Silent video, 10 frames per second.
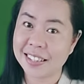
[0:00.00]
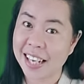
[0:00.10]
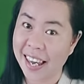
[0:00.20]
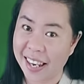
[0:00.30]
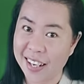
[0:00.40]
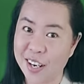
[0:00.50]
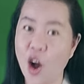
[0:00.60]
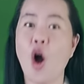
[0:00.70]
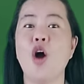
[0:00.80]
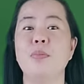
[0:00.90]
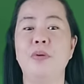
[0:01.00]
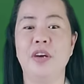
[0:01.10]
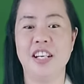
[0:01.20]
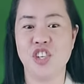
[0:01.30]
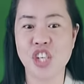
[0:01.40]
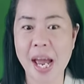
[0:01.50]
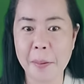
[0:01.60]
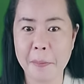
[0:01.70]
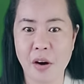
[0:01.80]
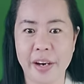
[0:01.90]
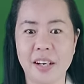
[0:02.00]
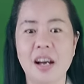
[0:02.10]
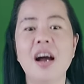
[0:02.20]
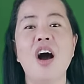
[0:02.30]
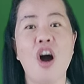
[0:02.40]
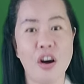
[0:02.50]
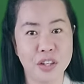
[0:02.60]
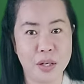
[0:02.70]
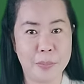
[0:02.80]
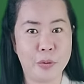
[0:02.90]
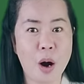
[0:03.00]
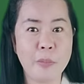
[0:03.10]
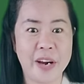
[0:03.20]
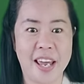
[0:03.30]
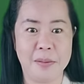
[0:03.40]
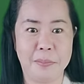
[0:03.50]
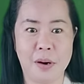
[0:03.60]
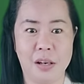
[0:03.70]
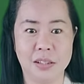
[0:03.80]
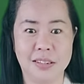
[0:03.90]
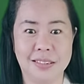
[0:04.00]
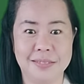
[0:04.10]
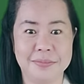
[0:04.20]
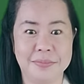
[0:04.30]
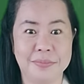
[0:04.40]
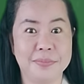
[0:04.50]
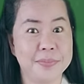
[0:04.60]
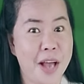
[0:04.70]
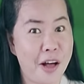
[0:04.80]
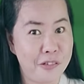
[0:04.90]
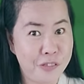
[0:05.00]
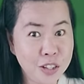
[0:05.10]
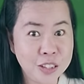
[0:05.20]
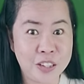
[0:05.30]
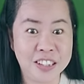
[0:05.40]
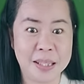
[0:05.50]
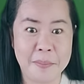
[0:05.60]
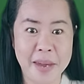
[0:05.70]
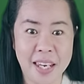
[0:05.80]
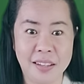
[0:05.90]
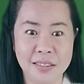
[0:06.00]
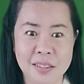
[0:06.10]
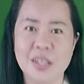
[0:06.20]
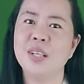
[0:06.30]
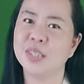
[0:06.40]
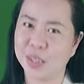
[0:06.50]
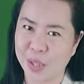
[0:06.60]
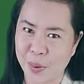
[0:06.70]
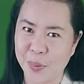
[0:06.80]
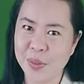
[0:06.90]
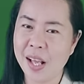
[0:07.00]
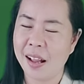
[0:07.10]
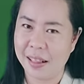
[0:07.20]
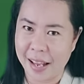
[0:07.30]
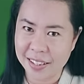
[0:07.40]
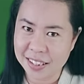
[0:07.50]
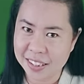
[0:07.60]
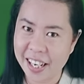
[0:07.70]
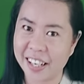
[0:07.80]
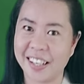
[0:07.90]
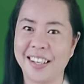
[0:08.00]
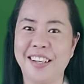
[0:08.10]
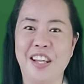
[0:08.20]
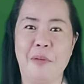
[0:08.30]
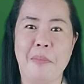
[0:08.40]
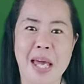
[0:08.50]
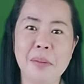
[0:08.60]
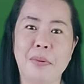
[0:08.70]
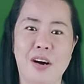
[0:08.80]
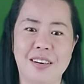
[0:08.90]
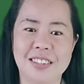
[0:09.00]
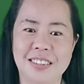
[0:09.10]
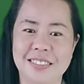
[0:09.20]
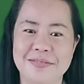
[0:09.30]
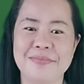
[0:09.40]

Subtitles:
tick or put a check mark on the appropriate box. Alfonso is a male, so let's tick the male box.